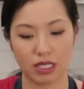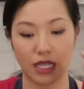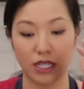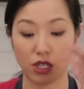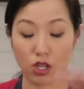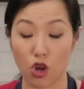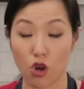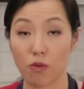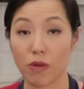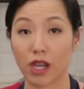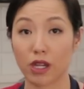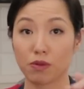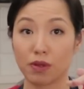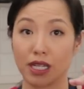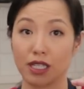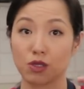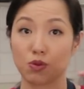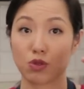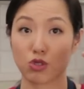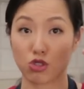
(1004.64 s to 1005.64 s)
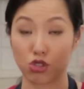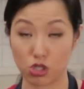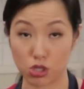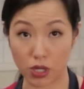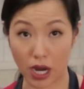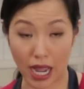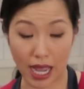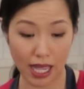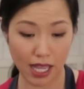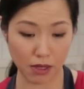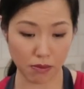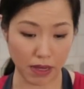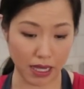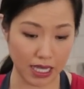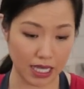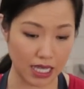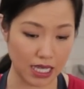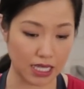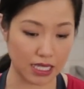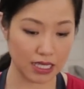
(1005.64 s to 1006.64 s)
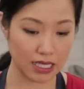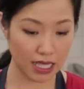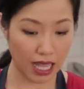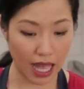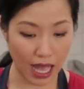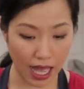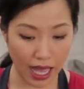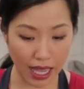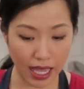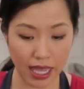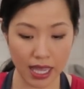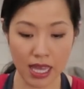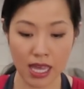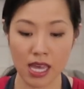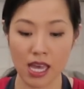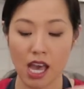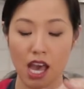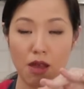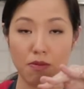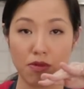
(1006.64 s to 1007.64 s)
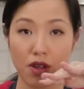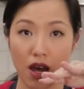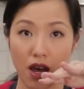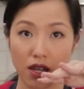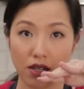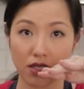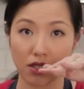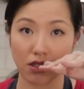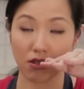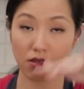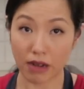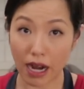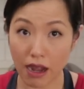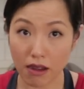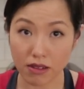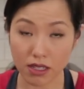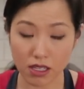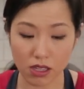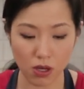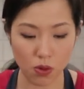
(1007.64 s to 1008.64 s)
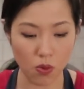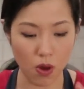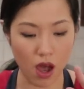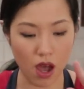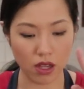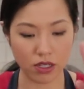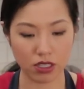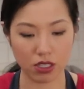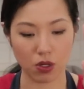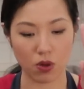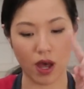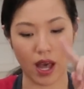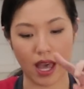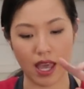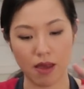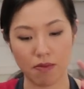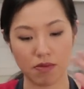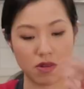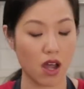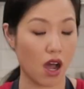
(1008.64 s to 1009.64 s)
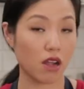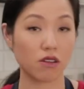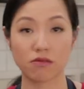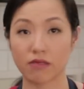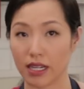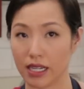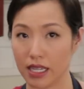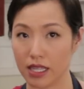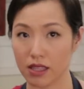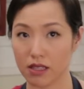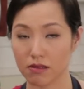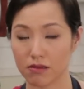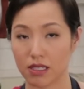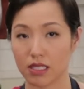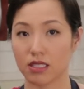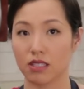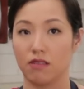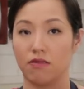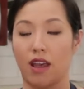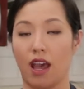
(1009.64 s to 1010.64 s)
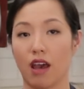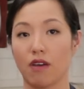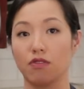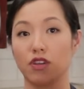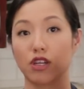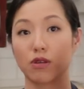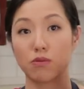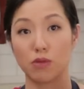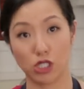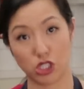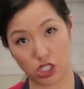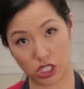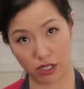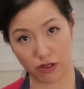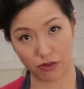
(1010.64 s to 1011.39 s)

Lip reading: I know my rice was dry and my heat is high. I'm not crowding the wok, so I am not running the risk of having mushy